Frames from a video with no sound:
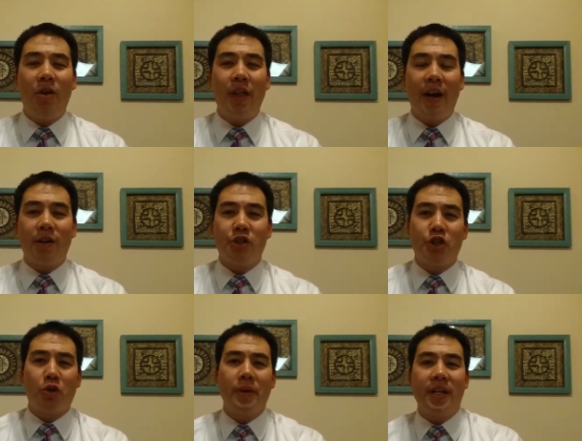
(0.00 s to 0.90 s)
there,
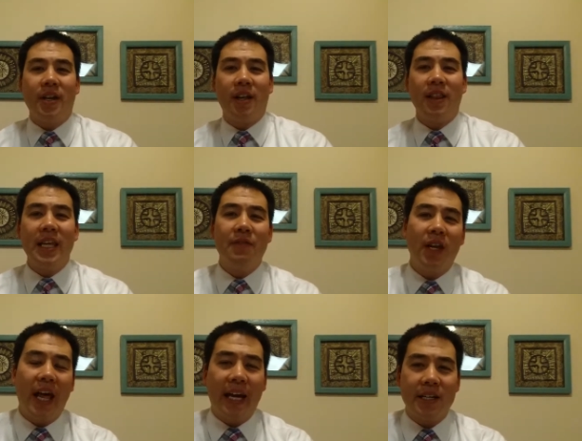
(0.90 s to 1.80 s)
Sherman, Leave a
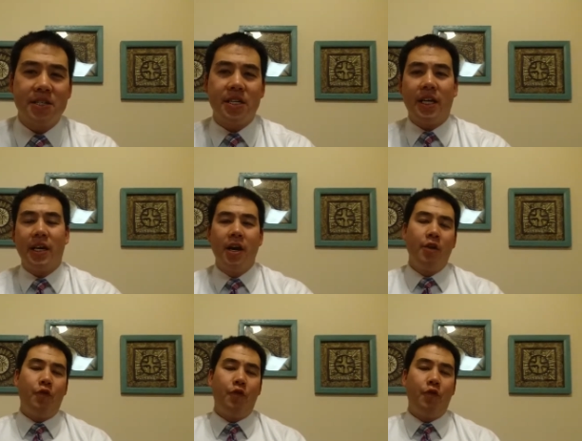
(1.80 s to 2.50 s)
Legacy,